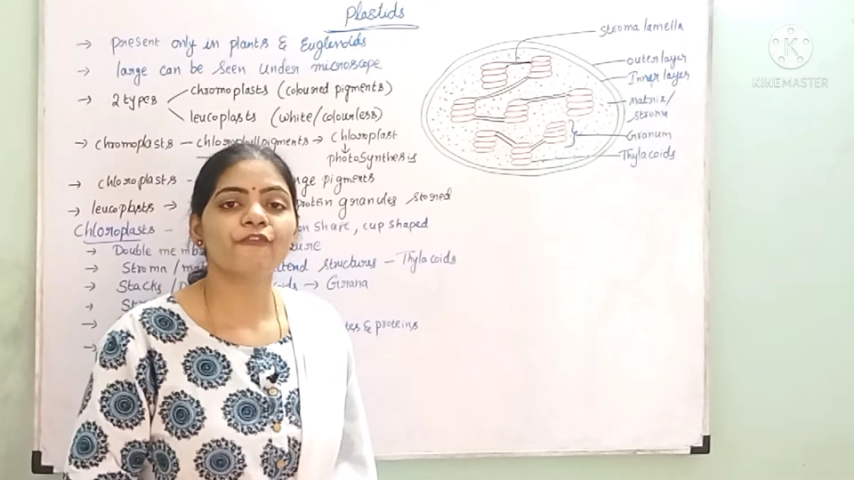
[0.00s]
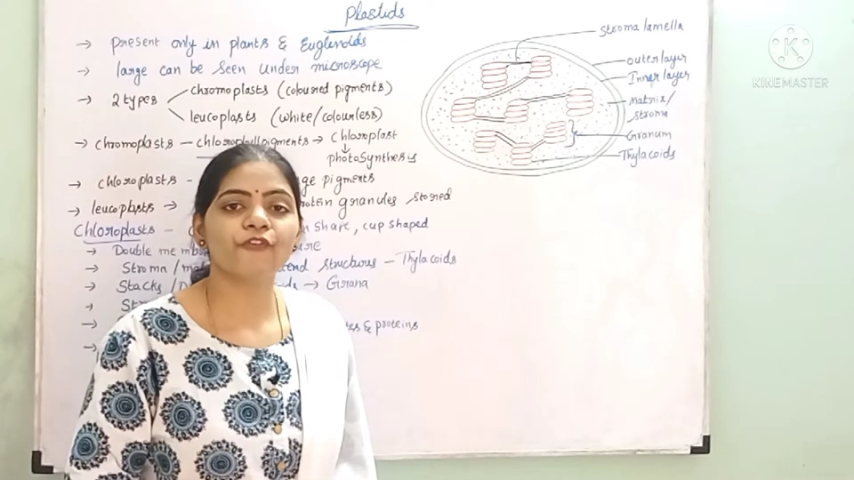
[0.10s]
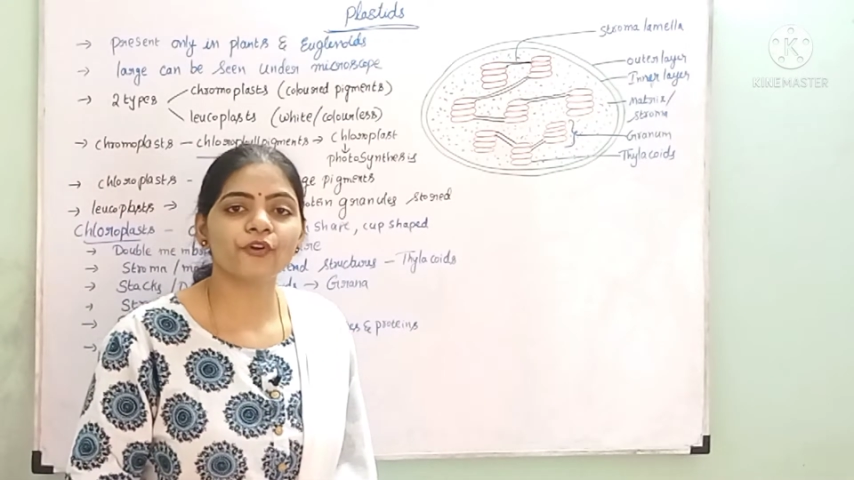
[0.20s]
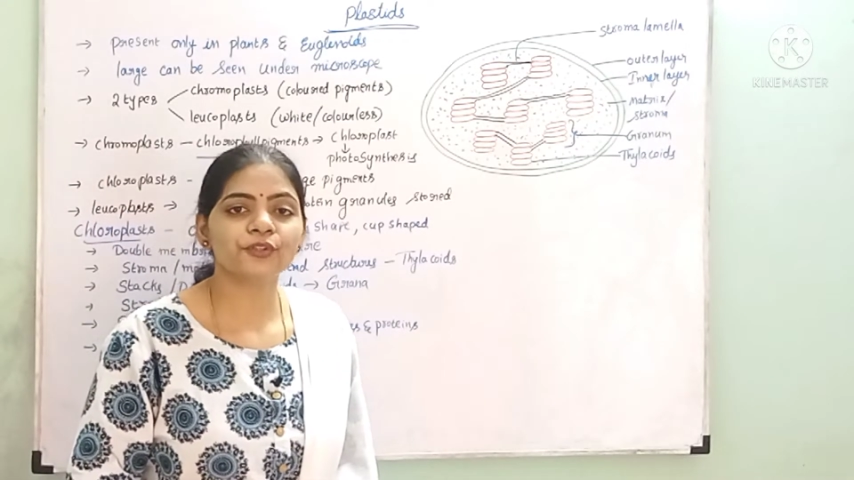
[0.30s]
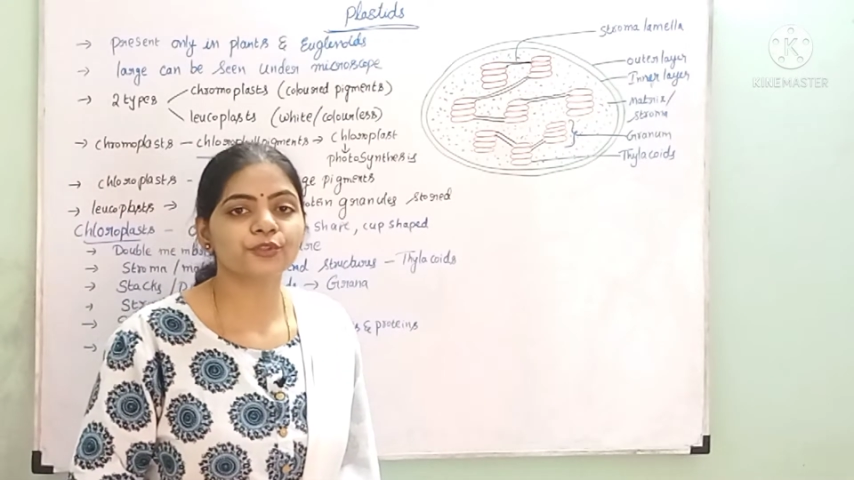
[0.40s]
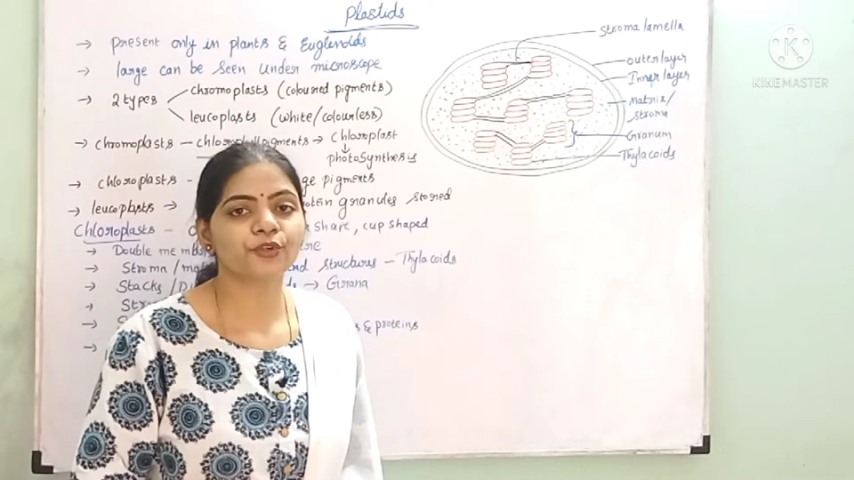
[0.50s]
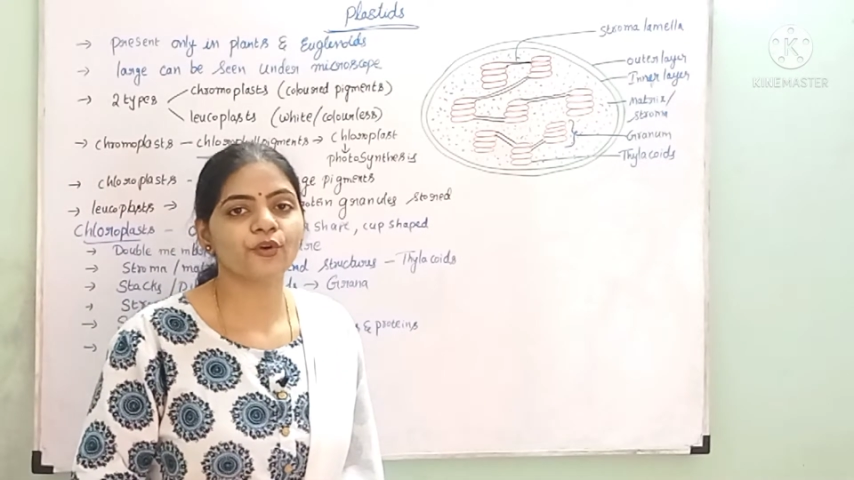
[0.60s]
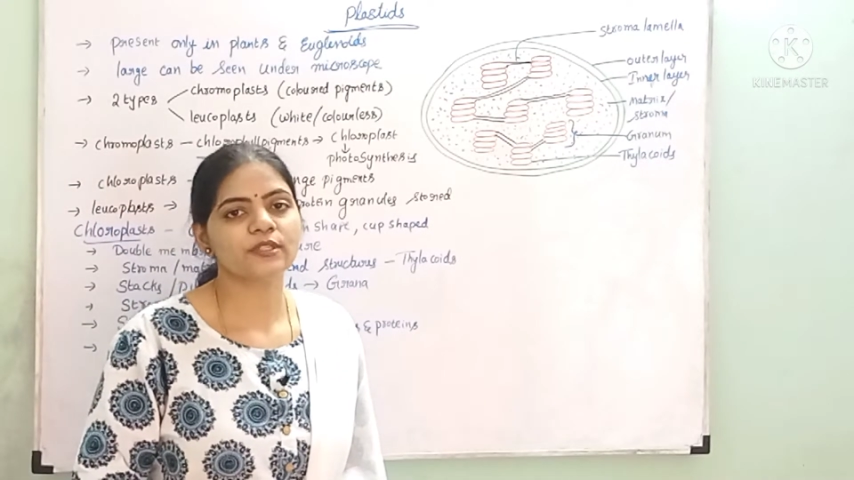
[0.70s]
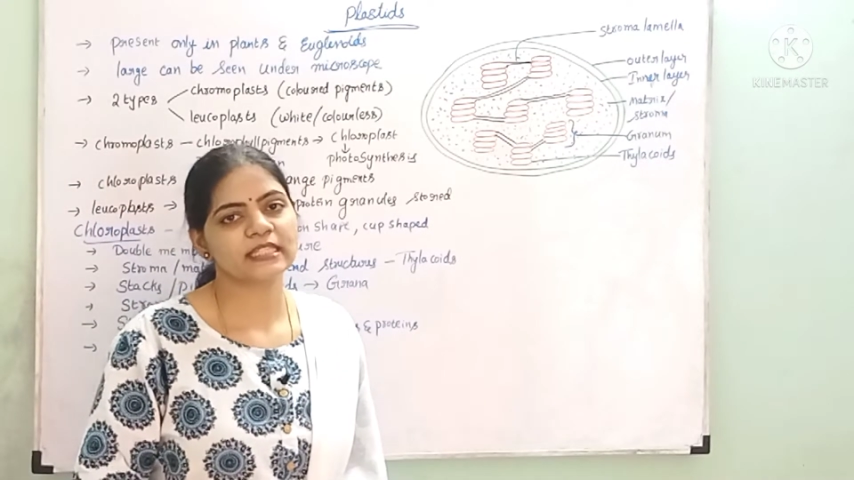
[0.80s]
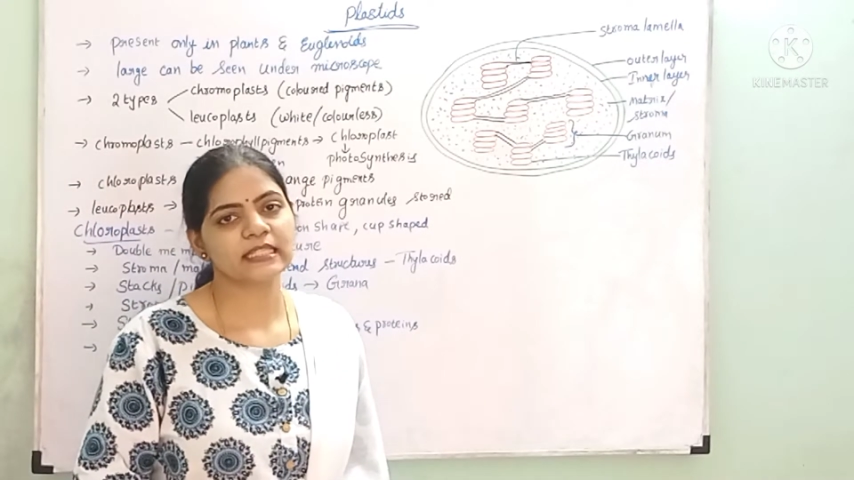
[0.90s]

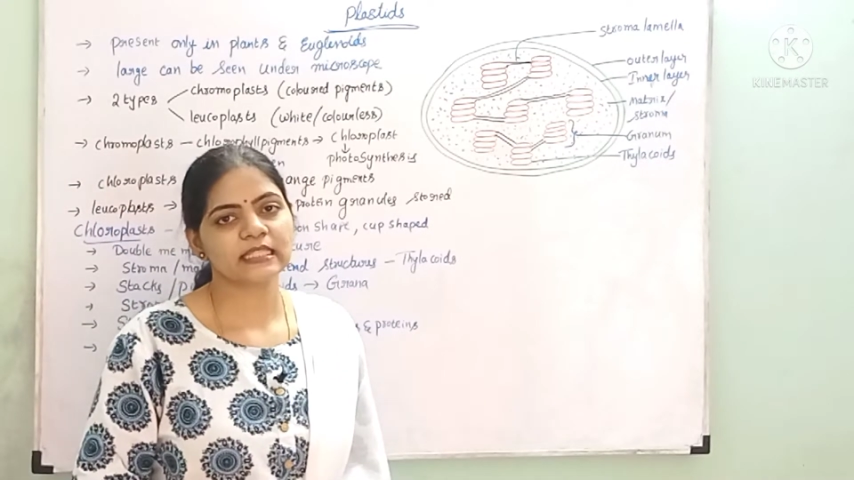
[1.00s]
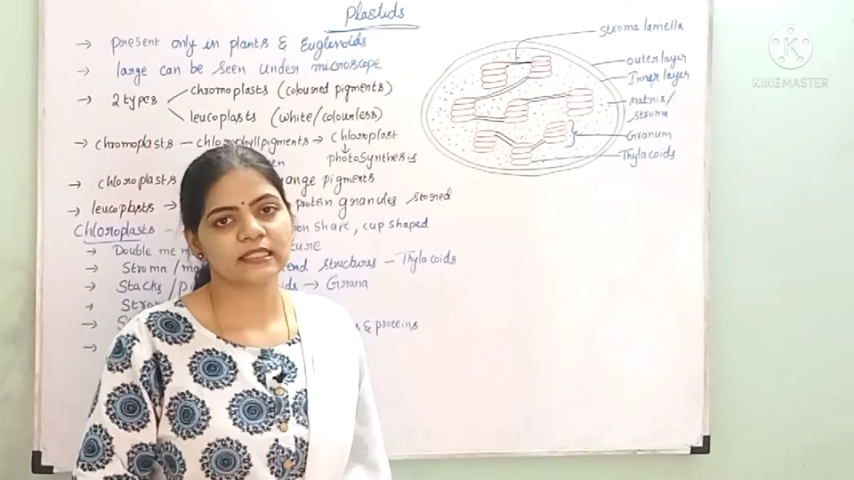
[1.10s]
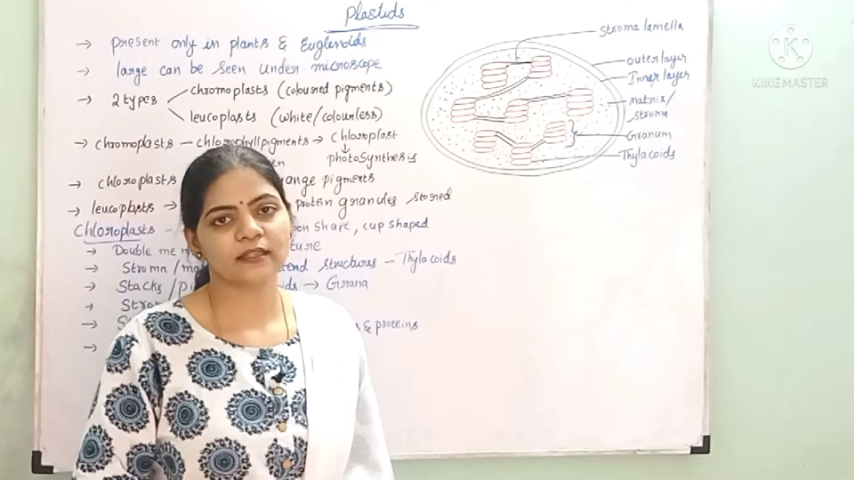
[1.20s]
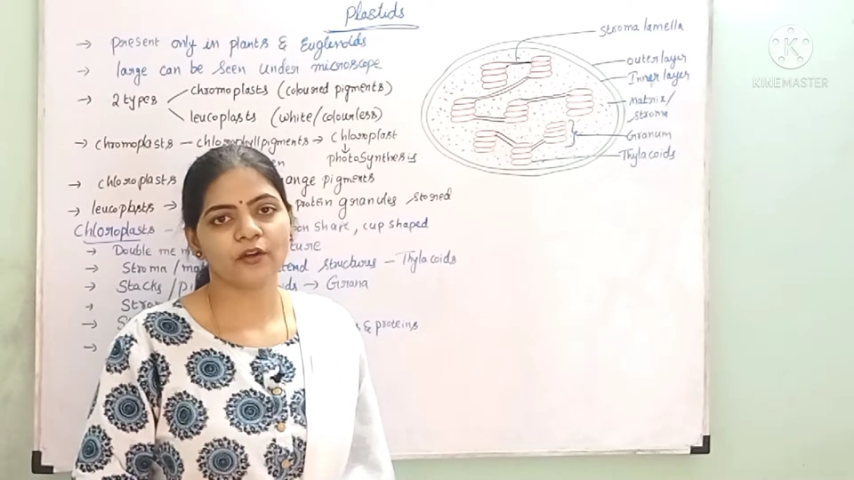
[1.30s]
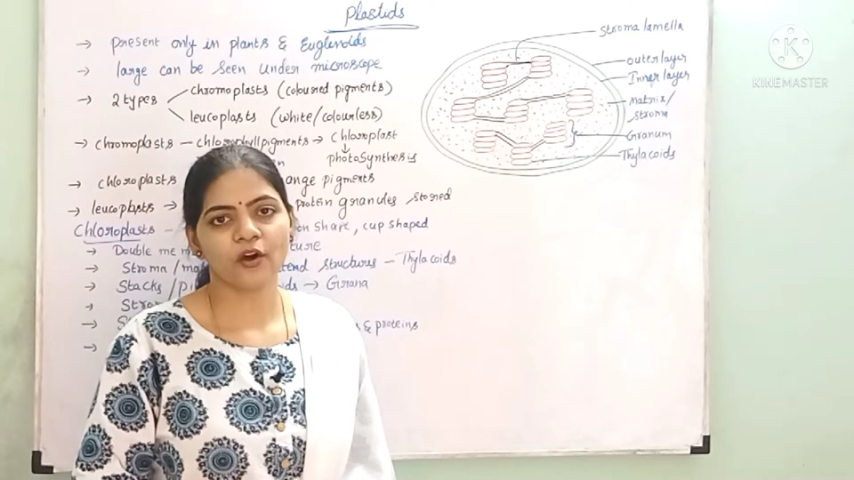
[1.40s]
photosynthetic